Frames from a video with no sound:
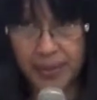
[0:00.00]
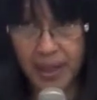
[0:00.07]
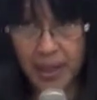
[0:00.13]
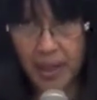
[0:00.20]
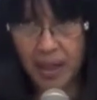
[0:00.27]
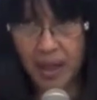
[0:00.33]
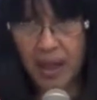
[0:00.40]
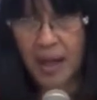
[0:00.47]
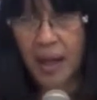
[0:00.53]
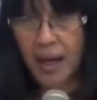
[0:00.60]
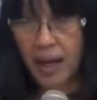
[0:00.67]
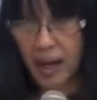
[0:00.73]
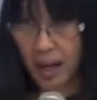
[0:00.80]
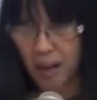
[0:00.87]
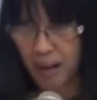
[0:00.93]
the
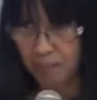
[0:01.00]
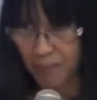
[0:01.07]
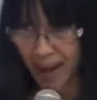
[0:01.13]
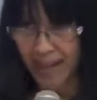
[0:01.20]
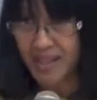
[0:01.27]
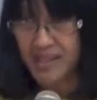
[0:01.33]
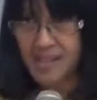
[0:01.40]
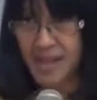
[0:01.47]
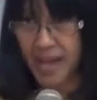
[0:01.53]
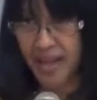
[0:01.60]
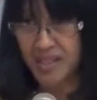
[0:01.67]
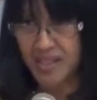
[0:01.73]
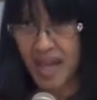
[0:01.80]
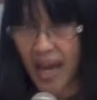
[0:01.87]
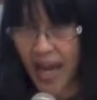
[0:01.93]
uh,
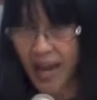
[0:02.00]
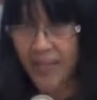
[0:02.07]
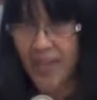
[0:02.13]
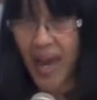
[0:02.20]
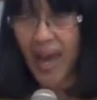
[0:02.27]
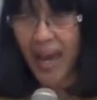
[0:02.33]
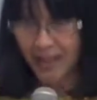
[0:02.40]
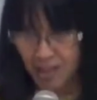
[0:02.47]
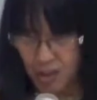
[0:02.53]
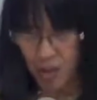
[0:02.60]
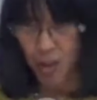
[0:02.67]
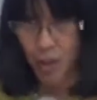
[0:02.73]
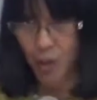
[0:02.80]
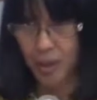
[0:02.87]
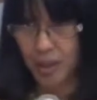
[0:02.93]
mindset and the
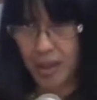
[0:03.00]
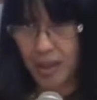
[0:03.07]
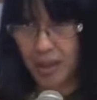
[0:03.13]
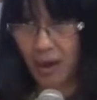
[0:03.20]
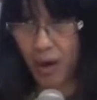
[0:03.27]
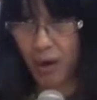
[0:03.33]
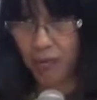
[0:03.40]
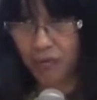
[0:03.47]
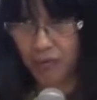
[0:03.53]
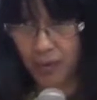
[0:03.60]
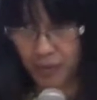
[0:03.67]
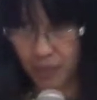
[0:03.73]
attitude of